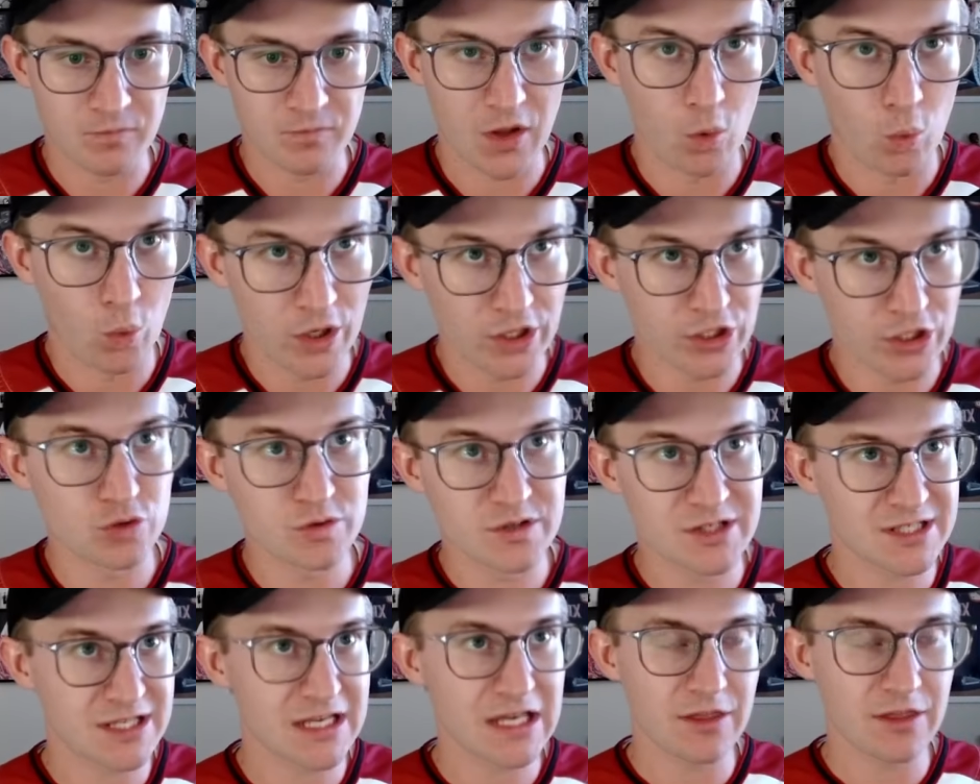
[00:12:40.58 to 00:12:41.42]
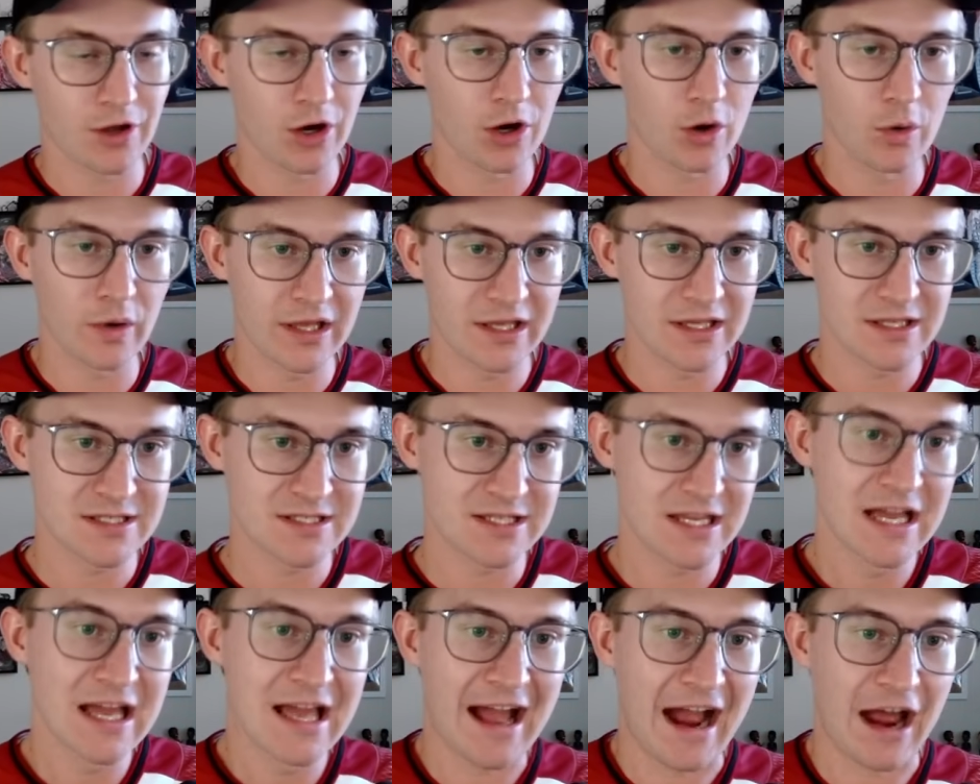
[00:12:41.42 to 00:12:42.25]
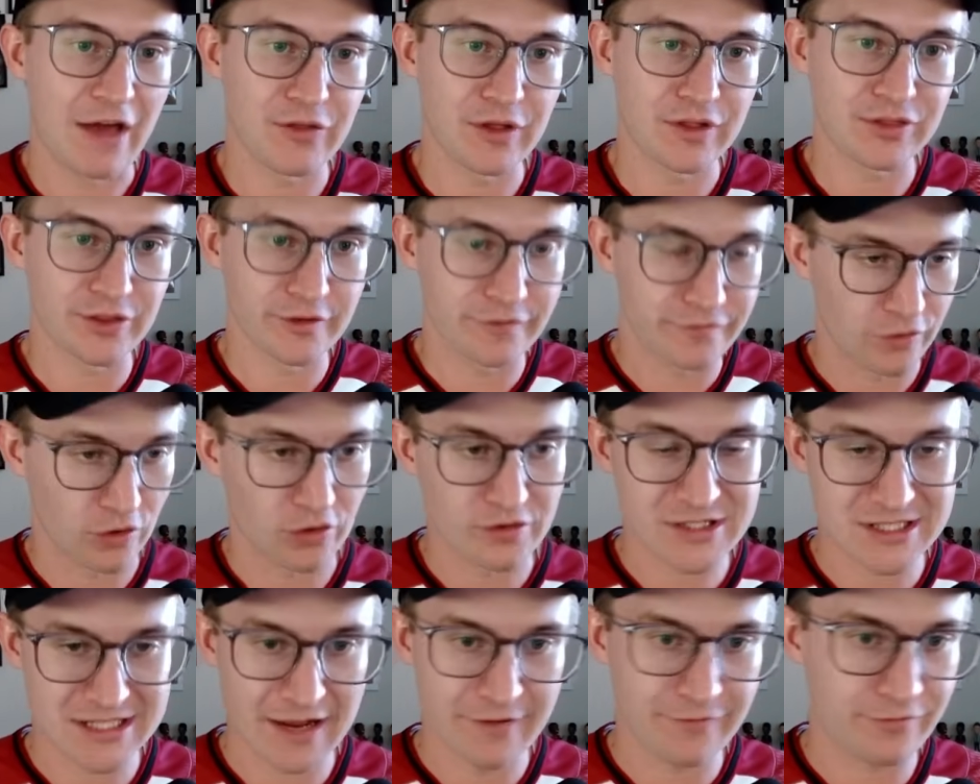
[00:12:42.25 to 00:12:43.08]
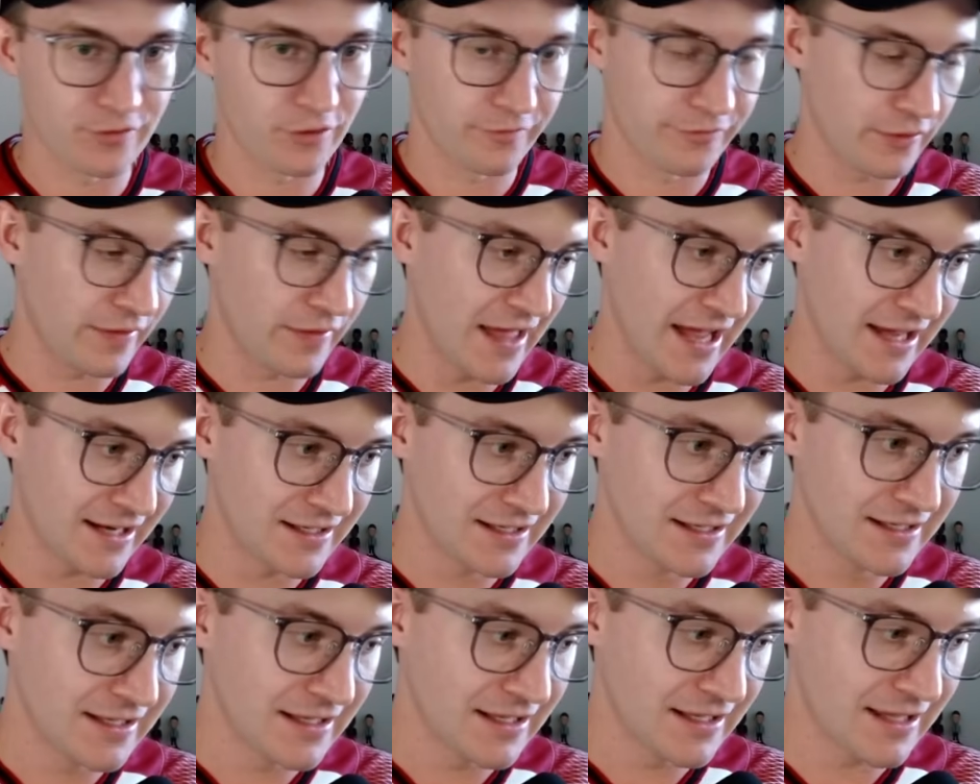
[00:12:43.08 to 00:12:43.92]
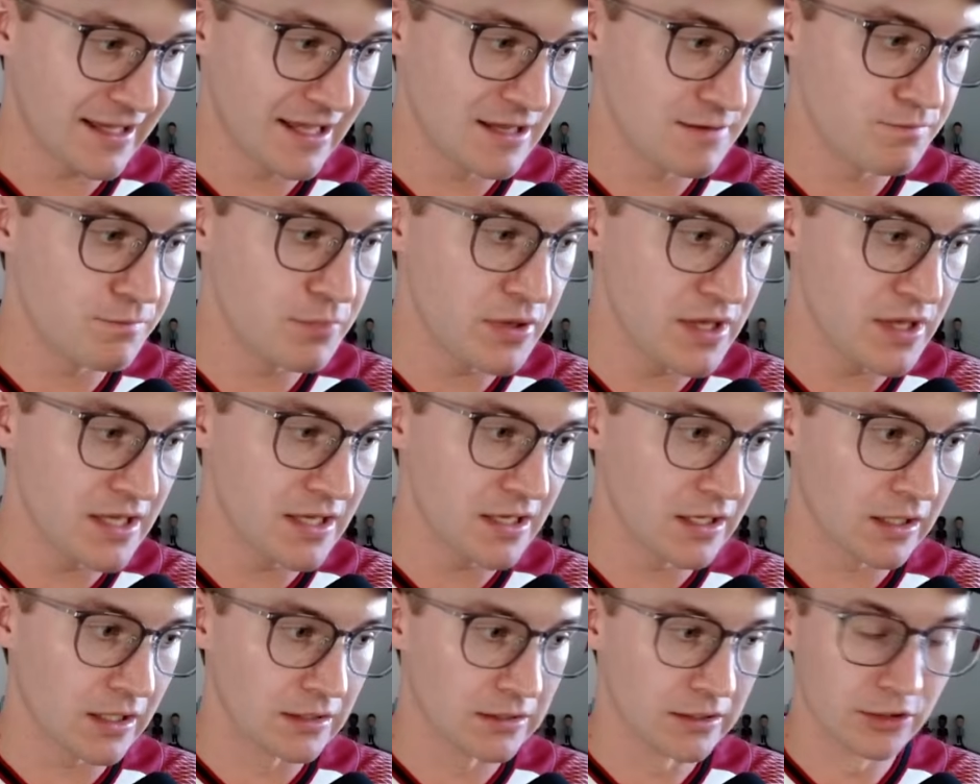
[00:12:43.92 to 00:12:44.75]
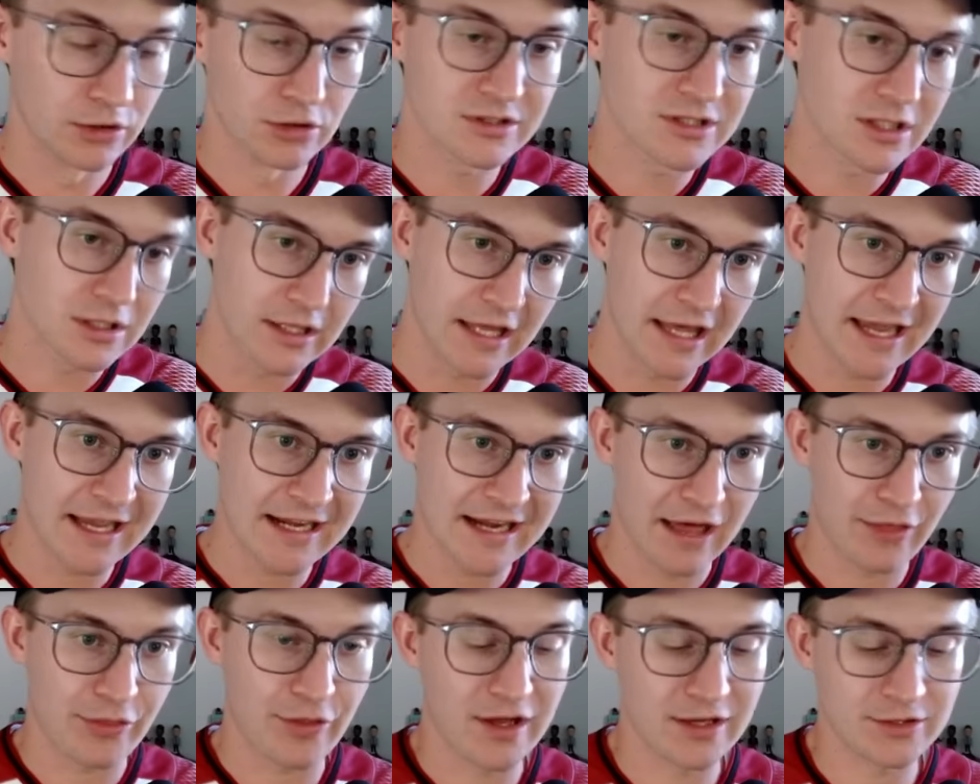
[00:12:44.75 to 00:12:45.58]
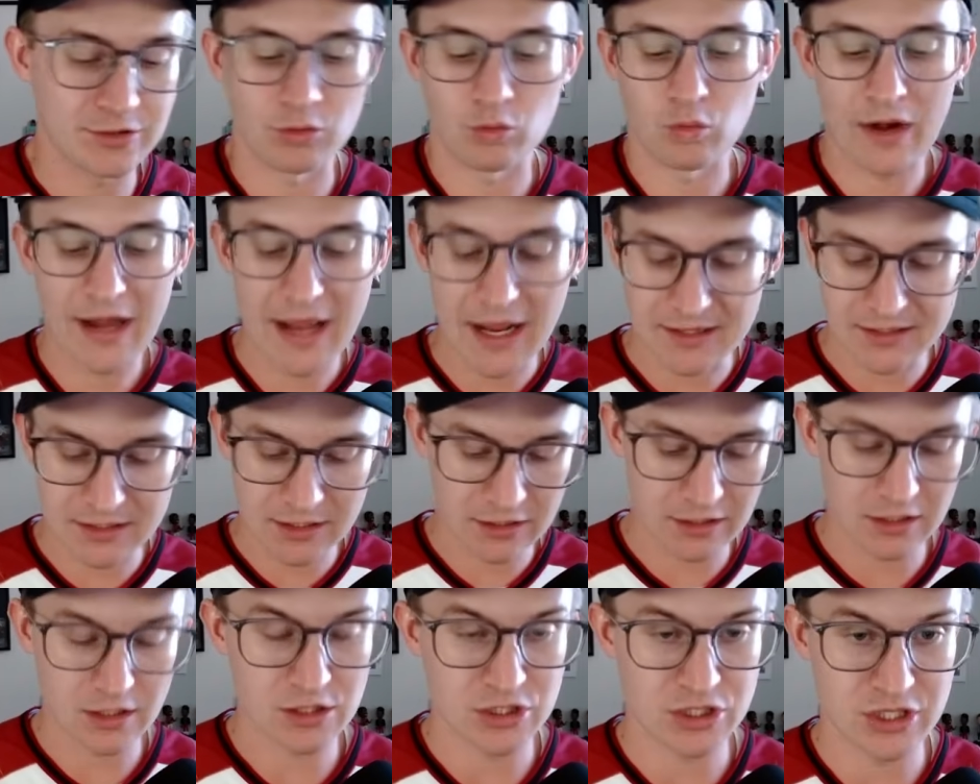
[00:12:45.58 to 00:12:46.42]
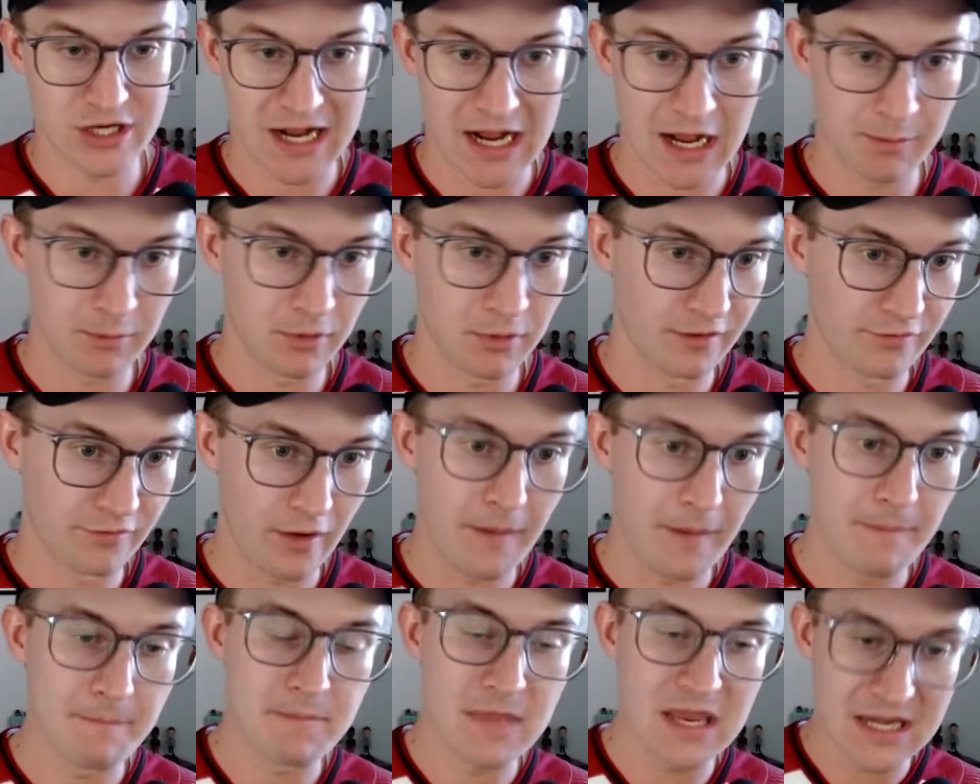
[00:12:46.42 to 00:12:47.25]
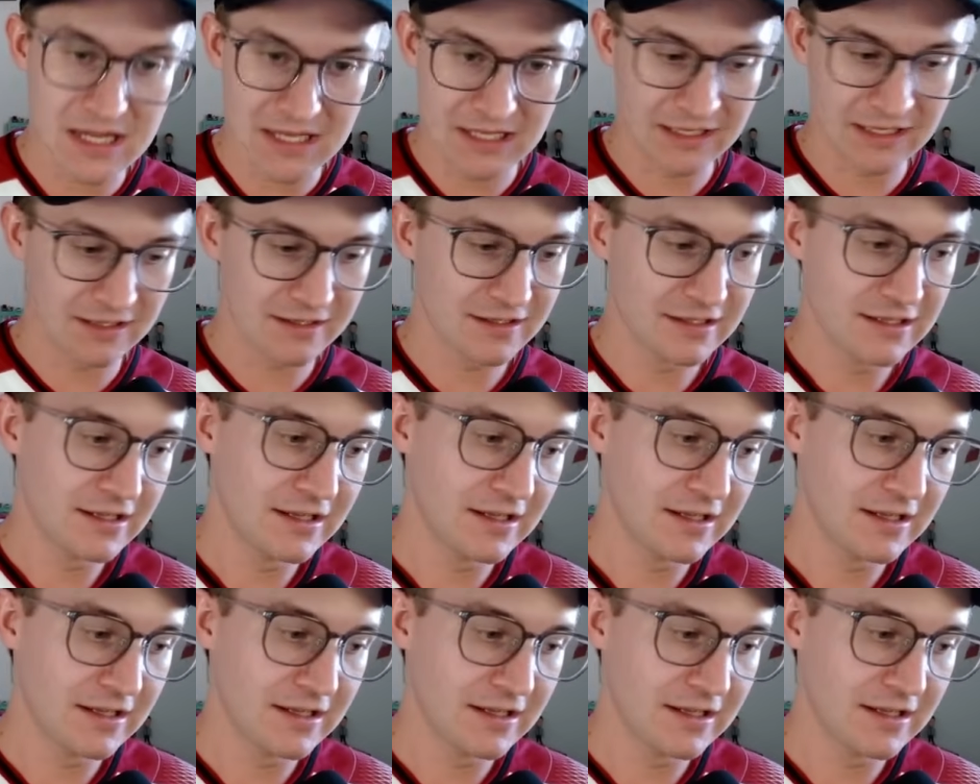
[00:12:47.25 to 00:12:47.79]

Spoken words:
What you see though is, I think the first effort for that can be a little delayed. I thought Durant did a good job of immediate.